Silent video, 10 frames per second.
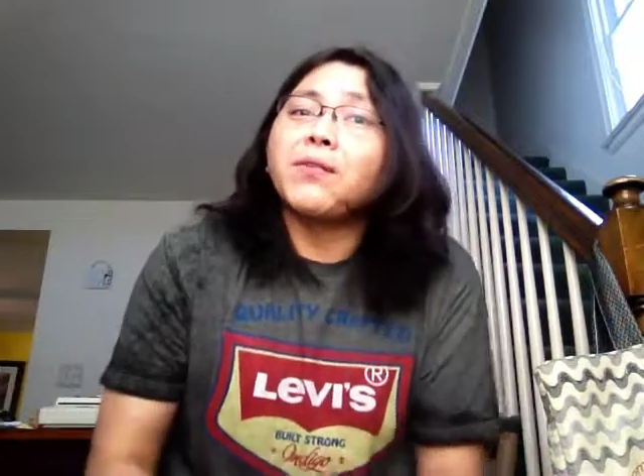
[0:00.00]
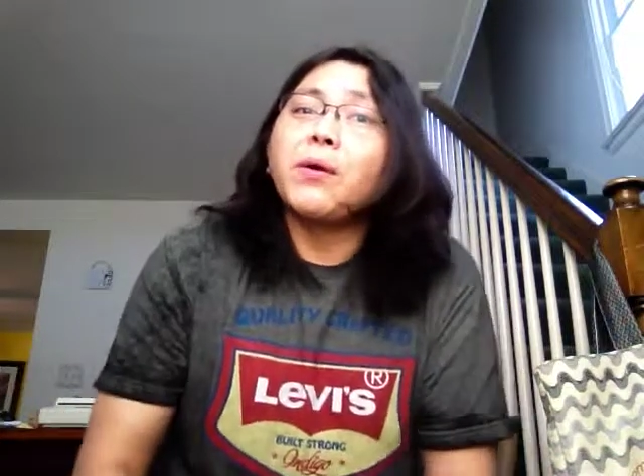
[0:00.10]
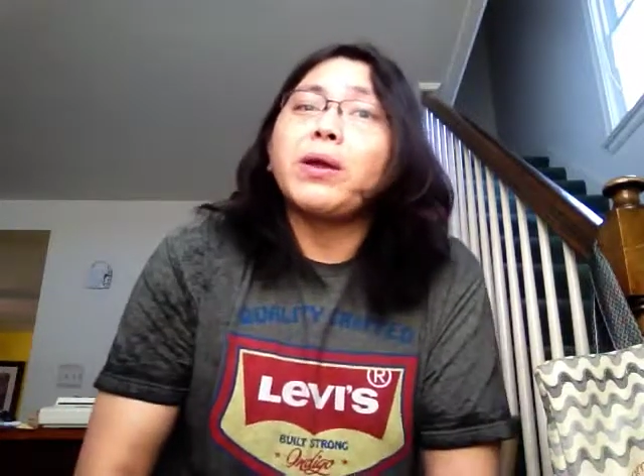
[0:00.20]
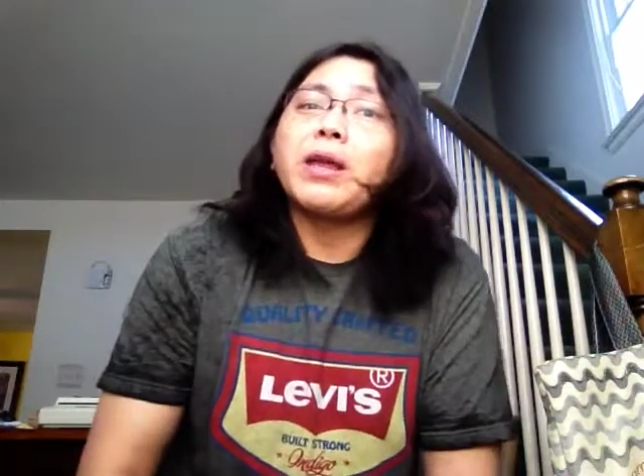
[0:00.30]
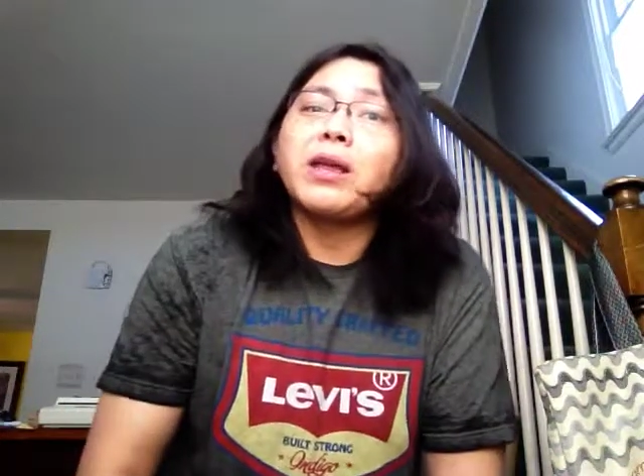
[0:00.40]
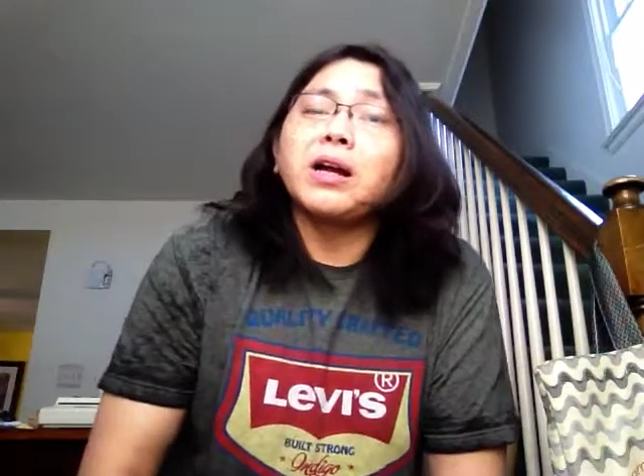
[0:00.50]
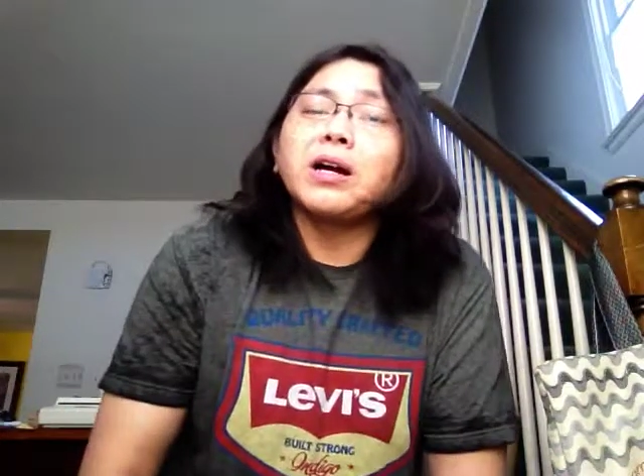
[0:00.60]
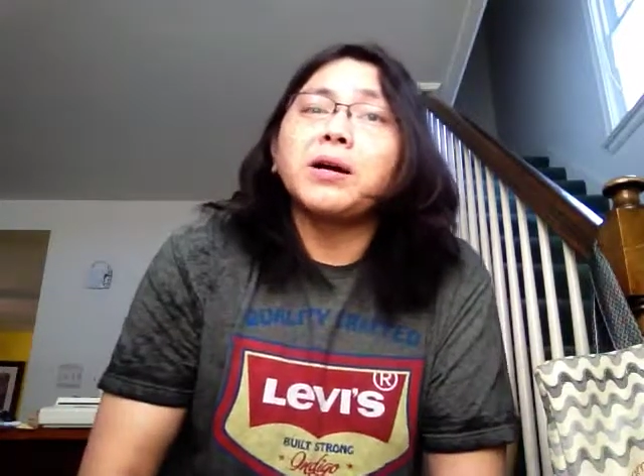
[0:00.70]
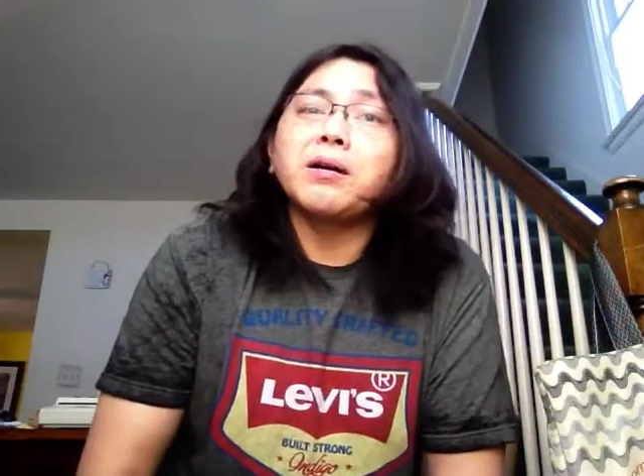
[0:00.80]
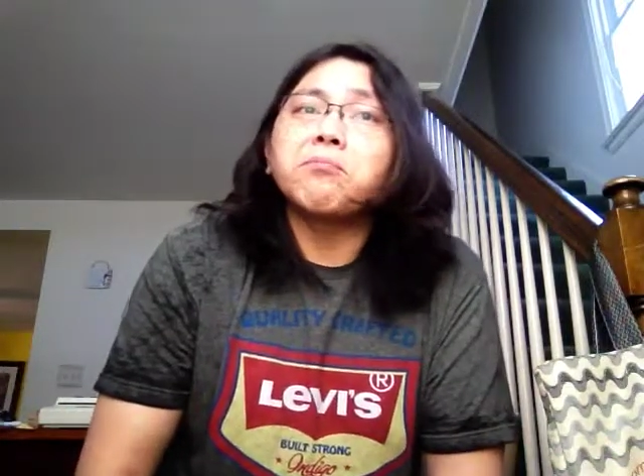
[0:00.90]
very
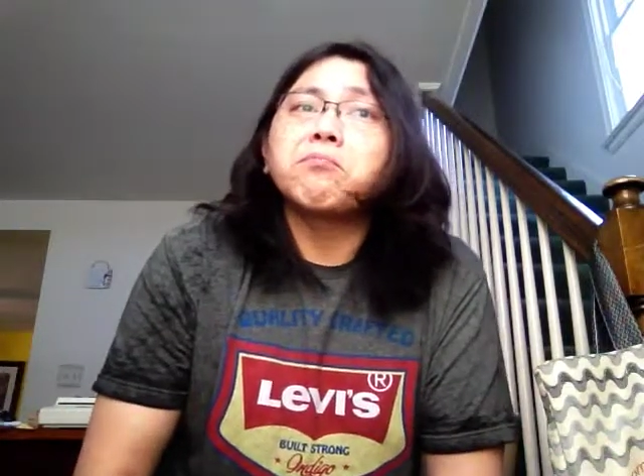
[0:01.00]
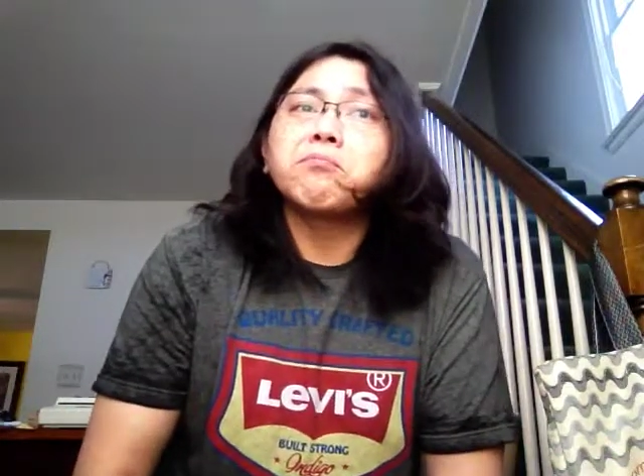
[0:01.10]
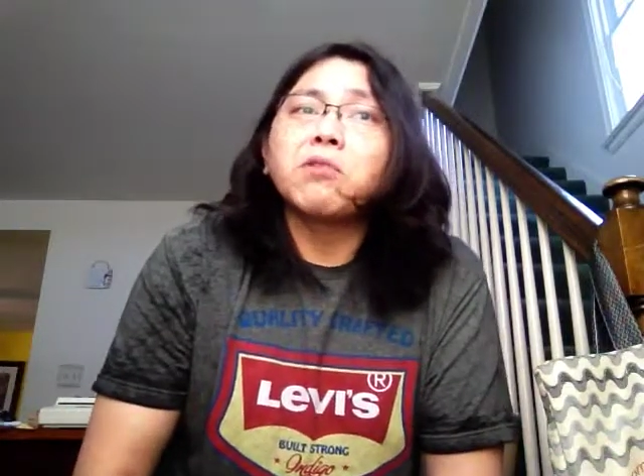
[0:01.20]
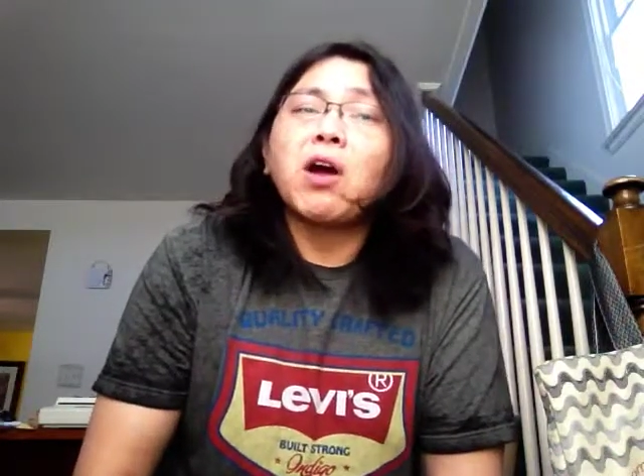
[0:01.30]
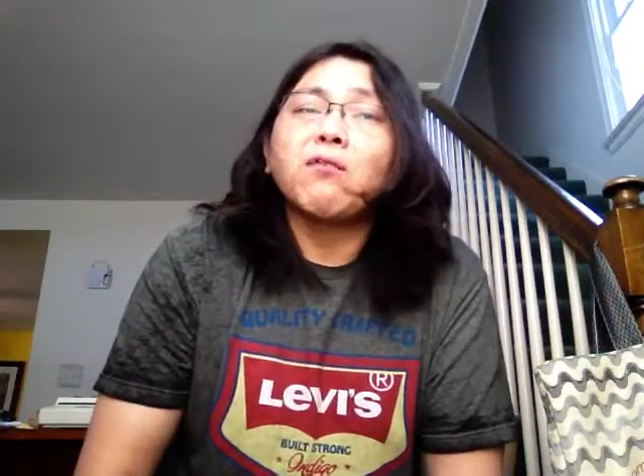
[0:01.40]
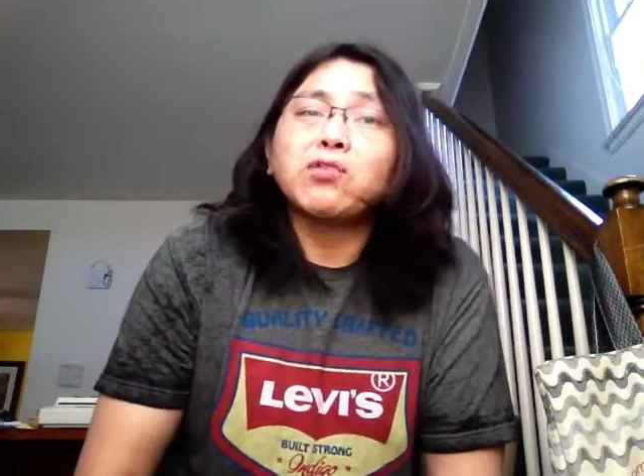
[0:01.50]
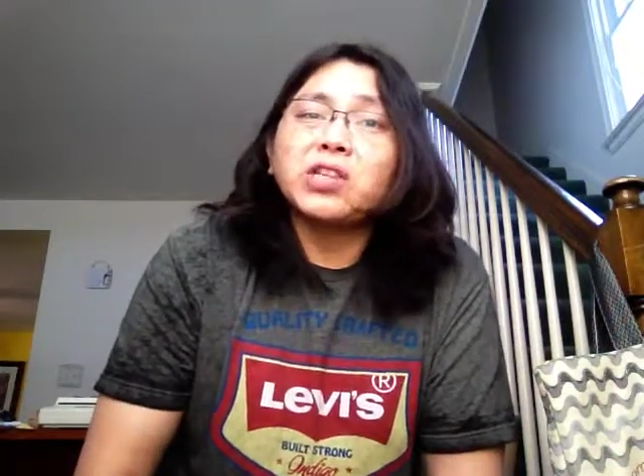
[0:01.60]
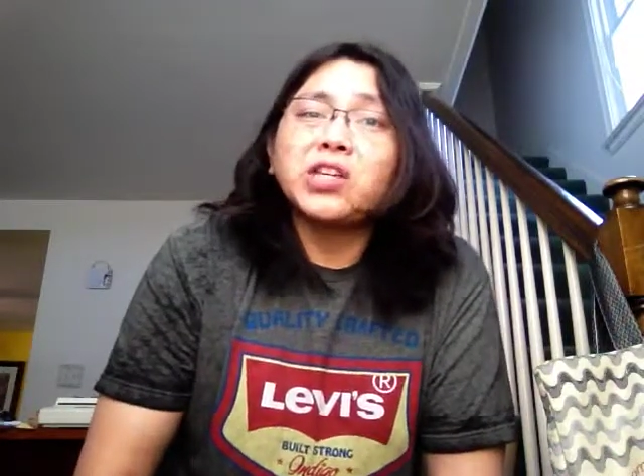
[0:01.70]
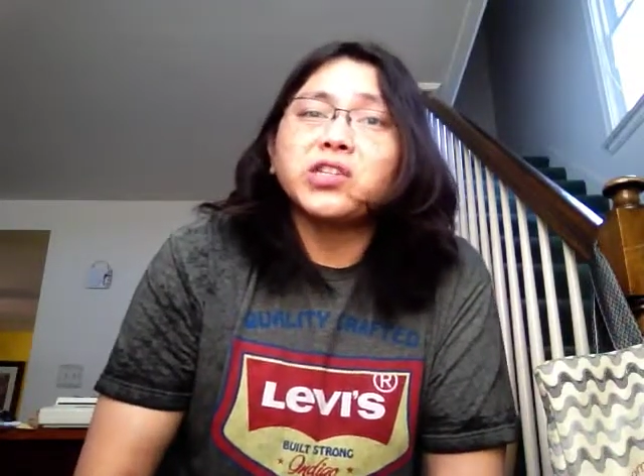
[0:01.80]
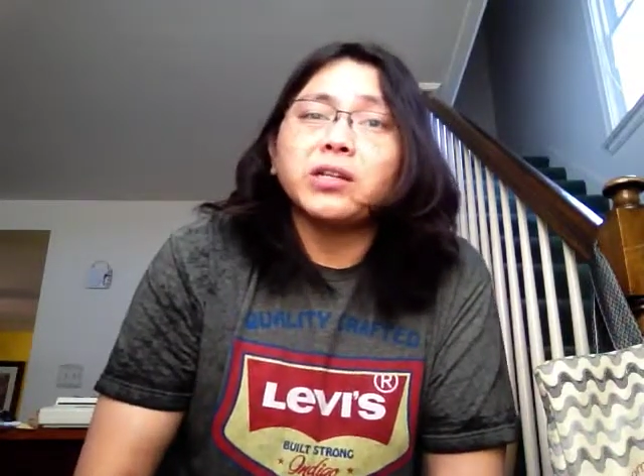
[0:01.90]
uh,
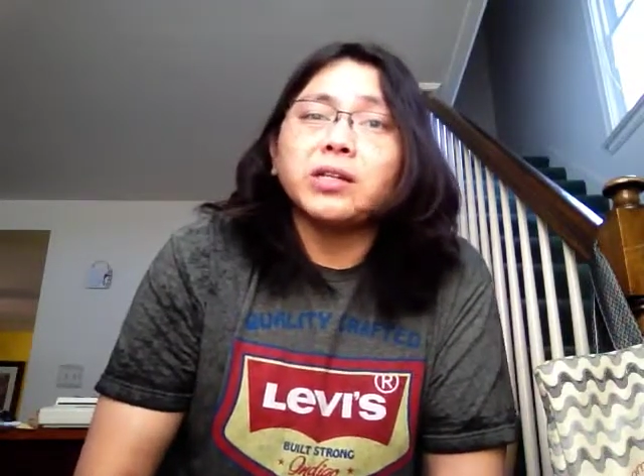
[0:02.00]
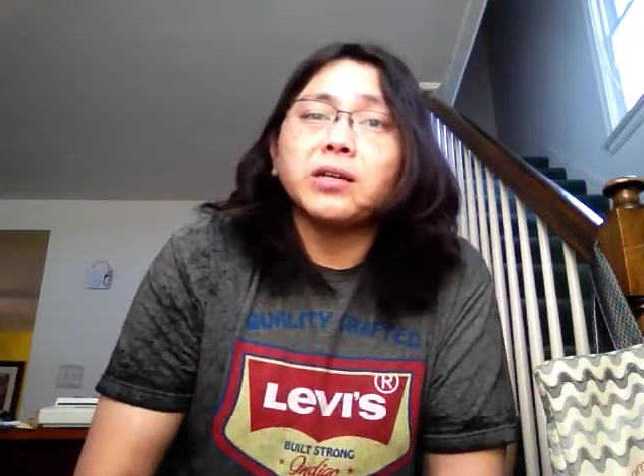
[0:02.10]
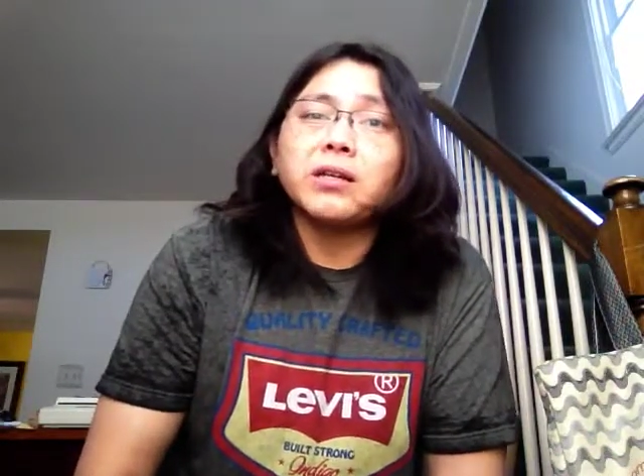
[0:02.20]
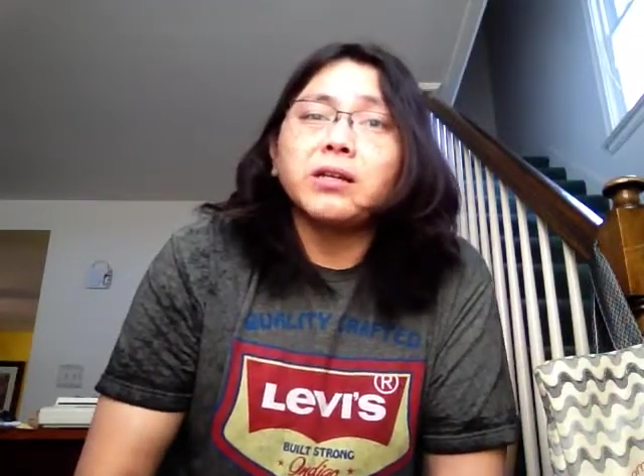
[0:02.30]
conversationally.